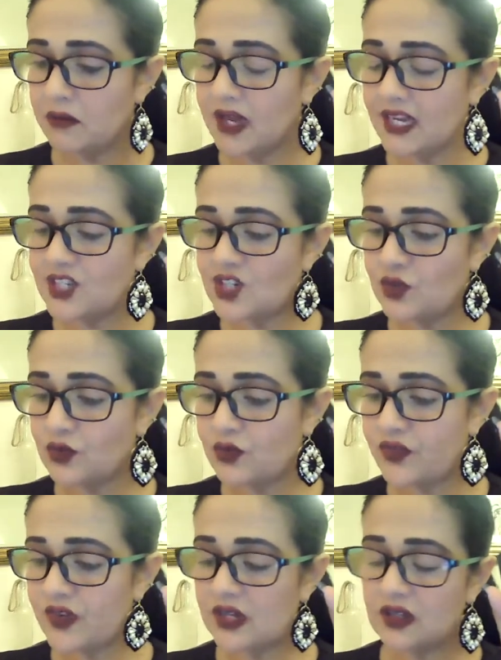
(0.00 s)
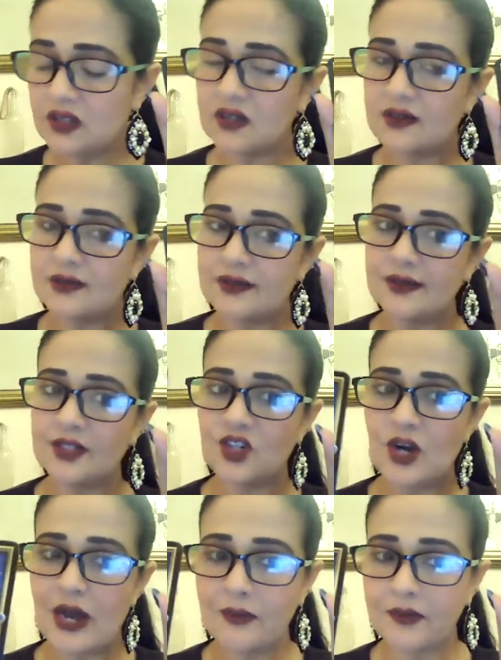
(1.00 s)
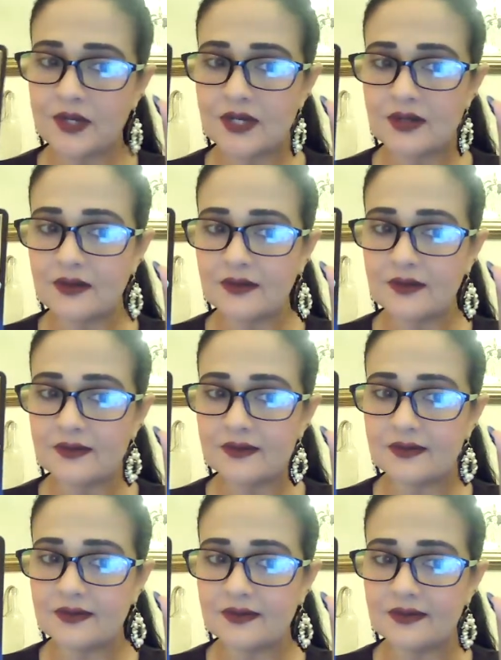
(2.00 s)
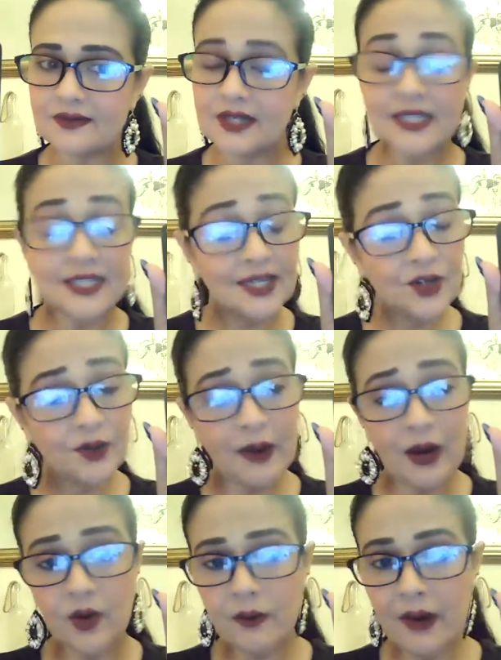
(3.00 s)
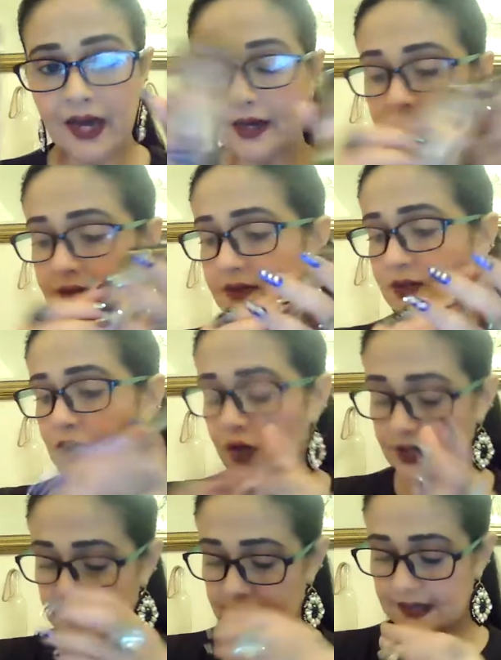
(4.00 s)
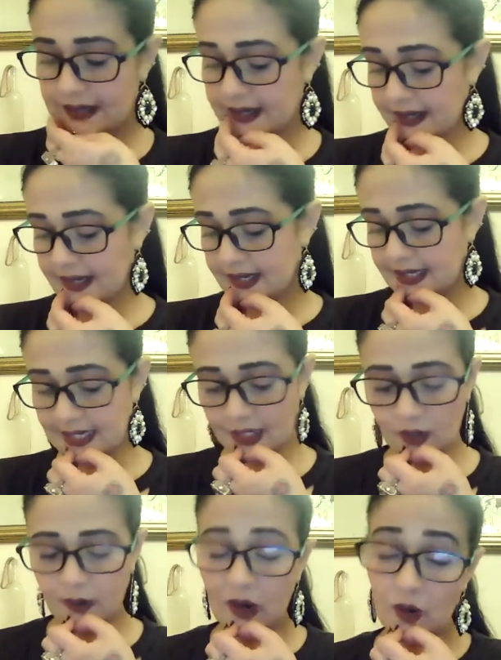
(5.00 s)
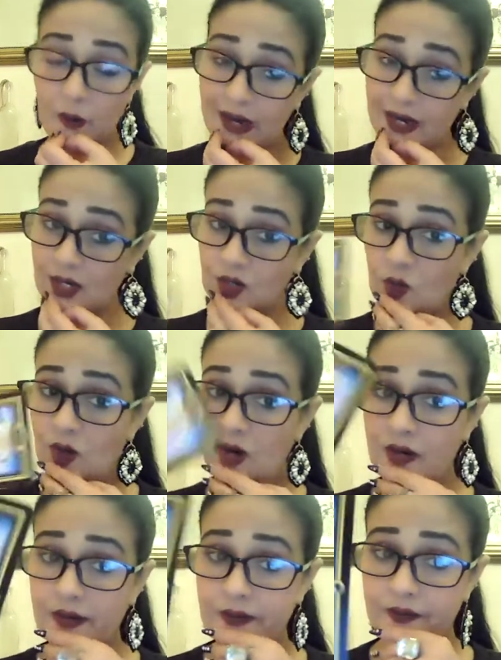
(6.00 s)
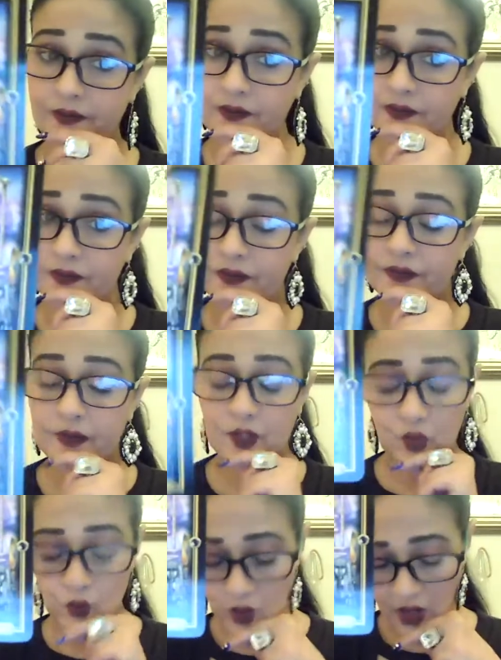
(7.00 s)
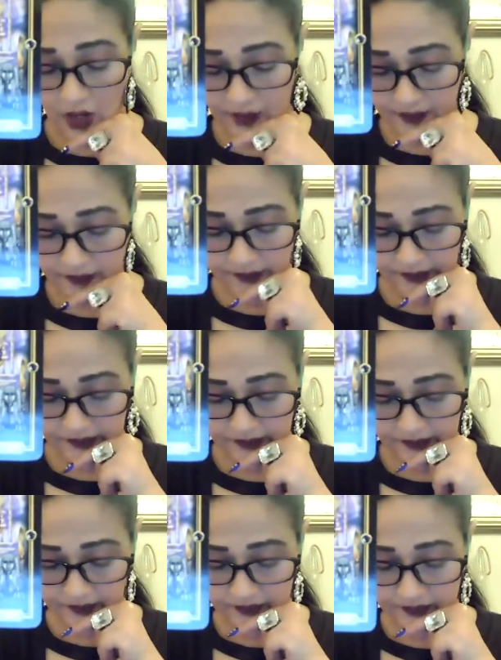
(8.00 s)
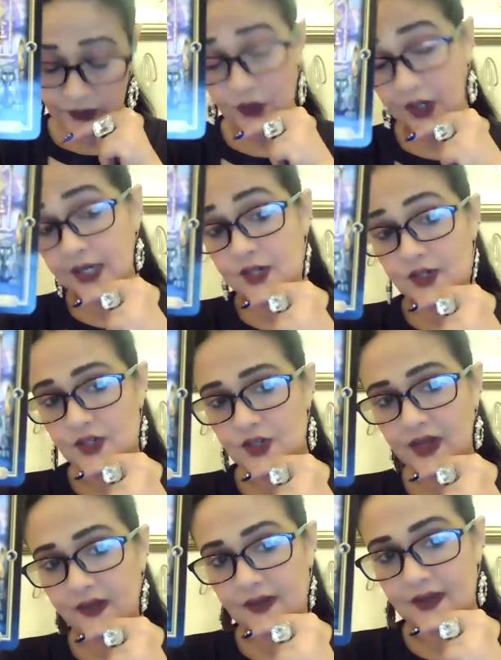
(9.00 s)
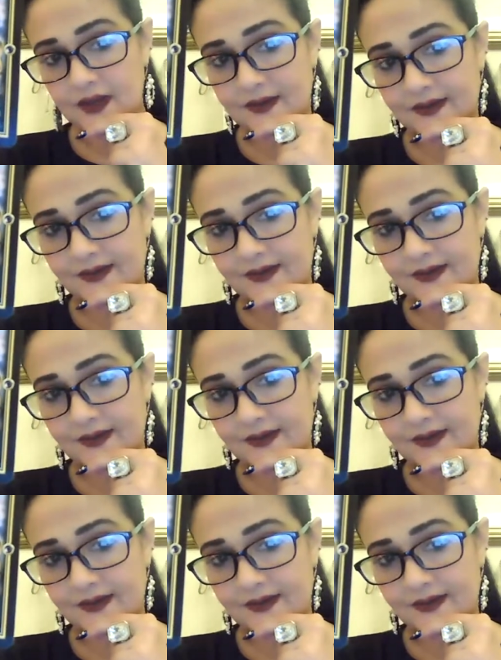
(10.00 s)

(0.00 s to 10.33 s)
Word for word: made you feel trapped. Take your power back, Taurus. Take your power back, and you are, you are your inner strength.